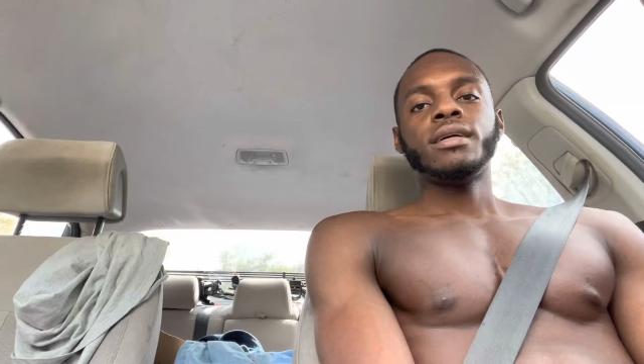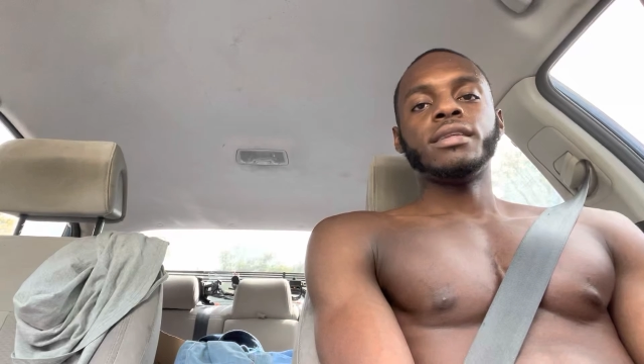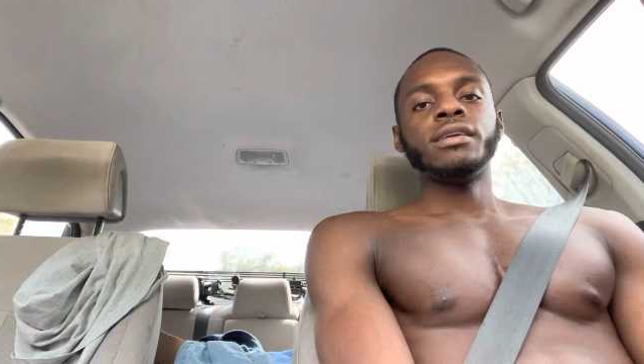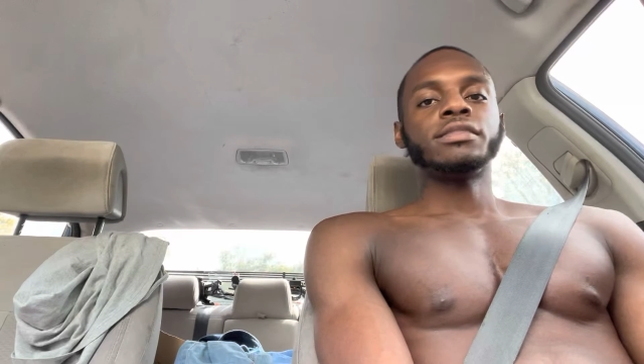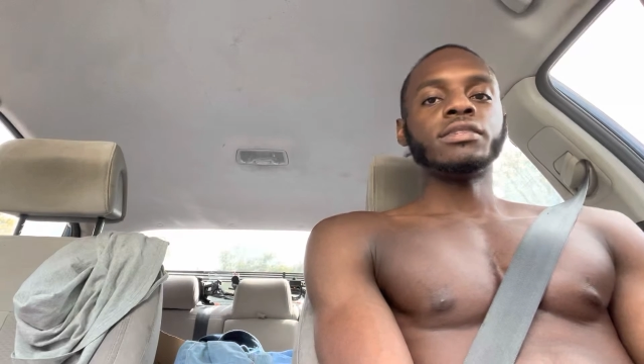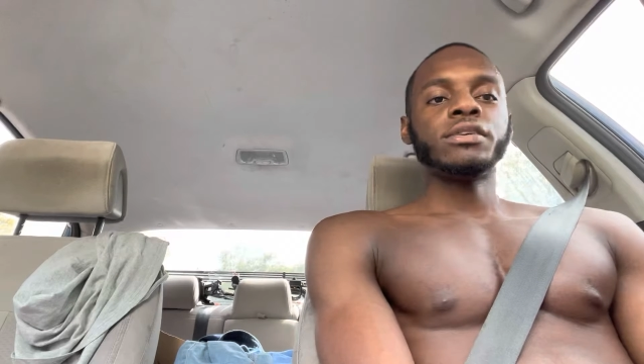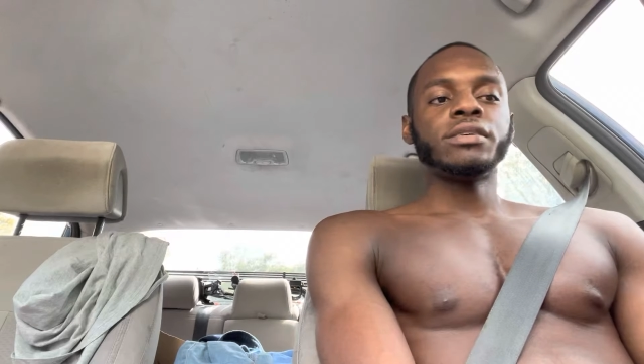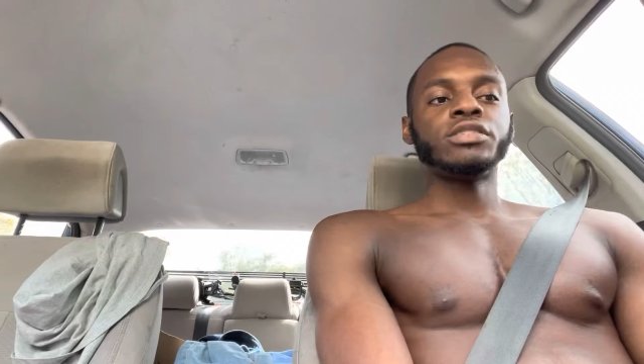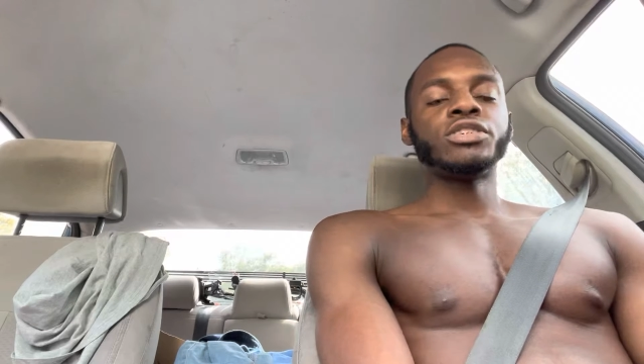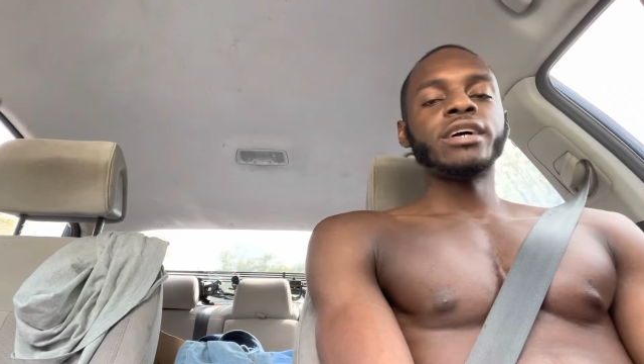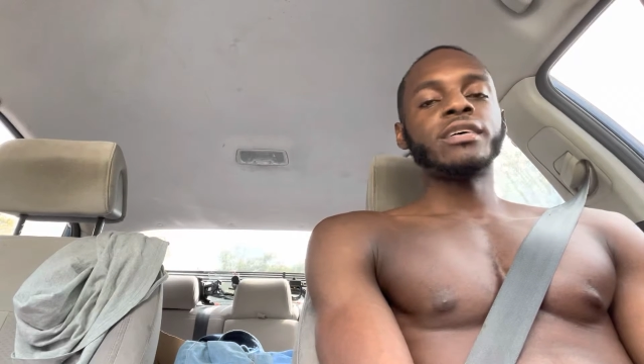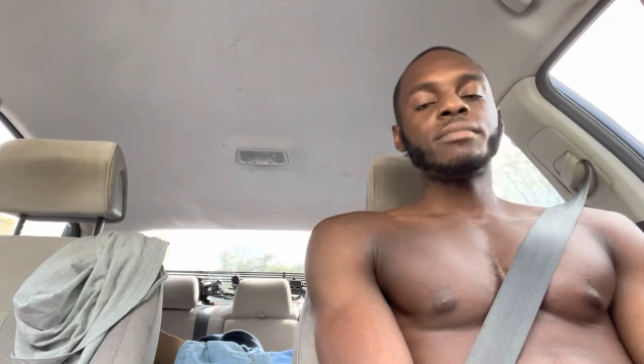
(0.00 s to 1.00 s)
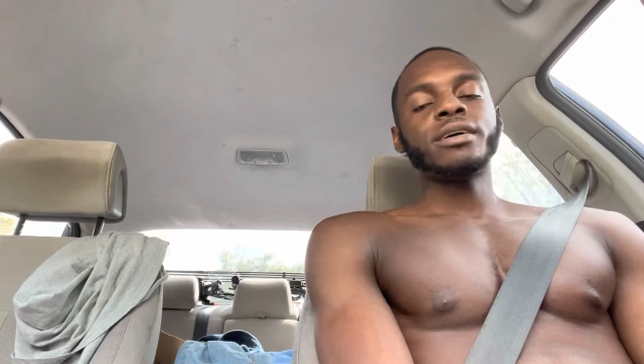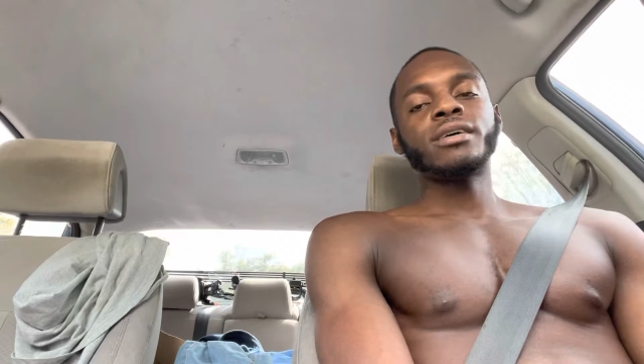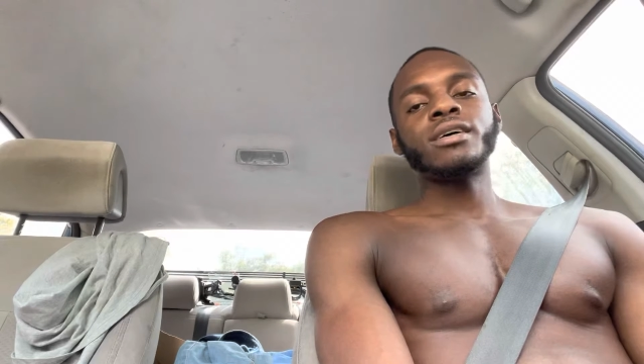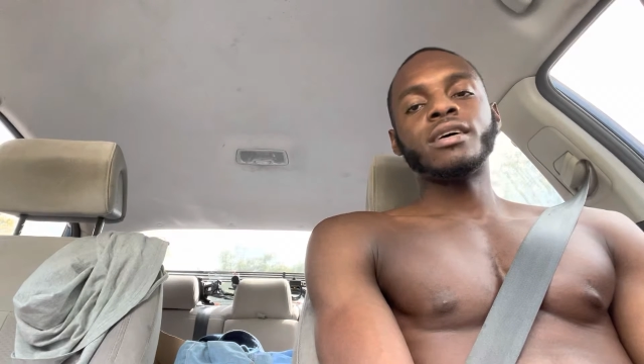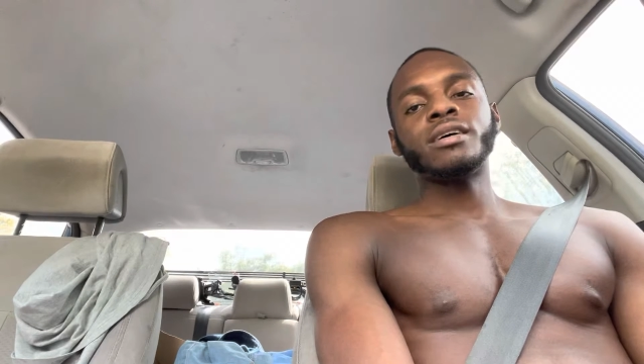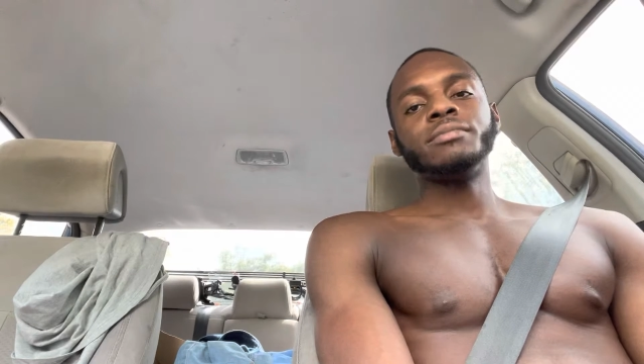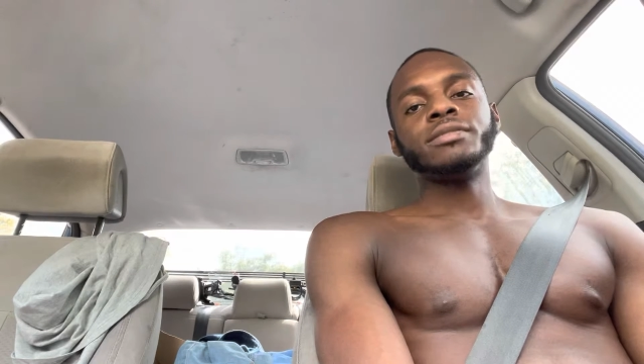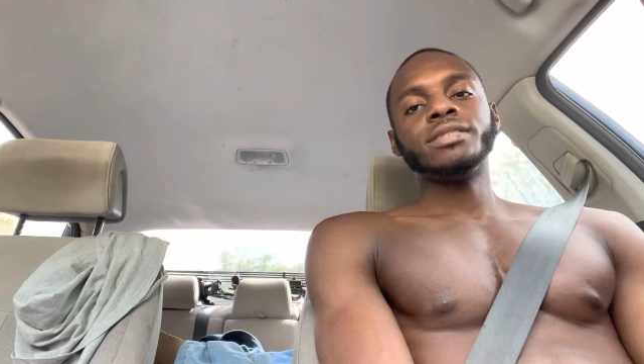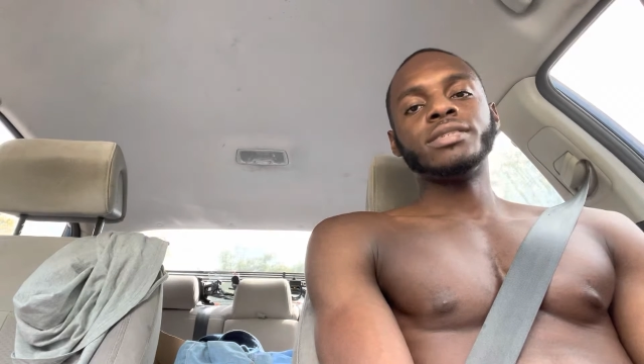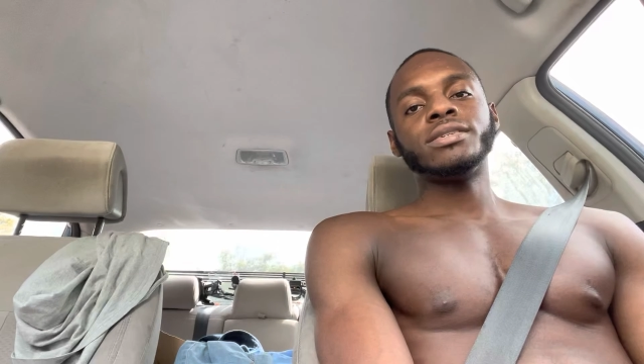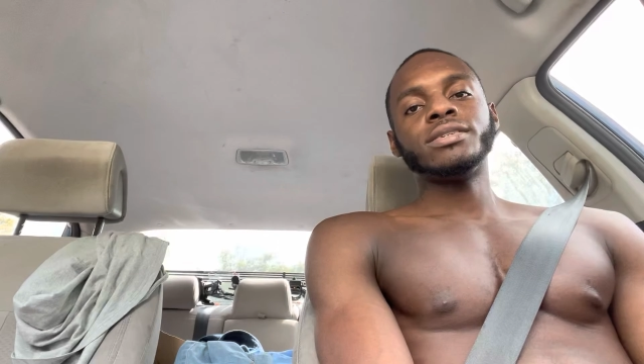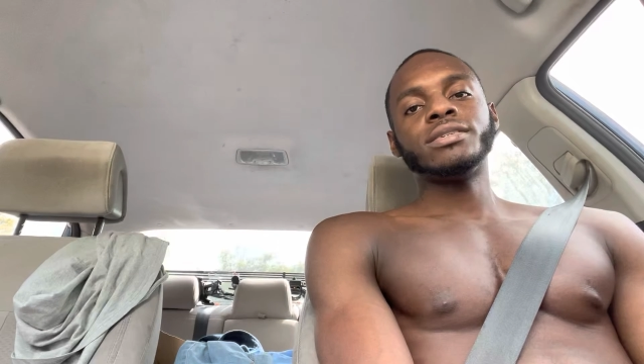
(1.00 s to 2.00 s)
Then I started tracking my carbs,
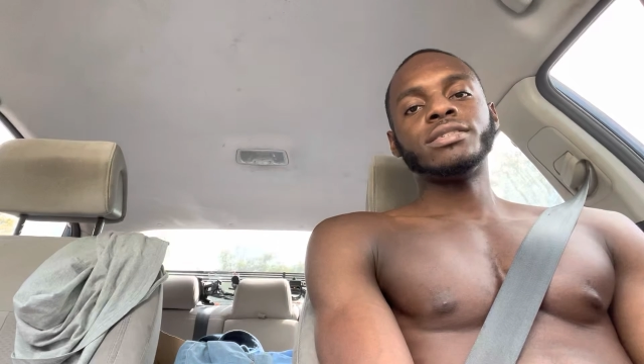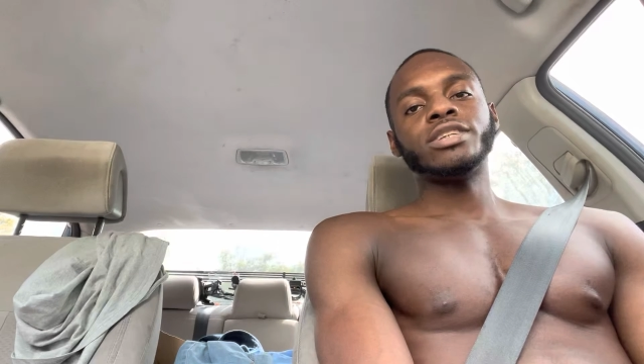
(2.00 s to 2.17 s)
you know,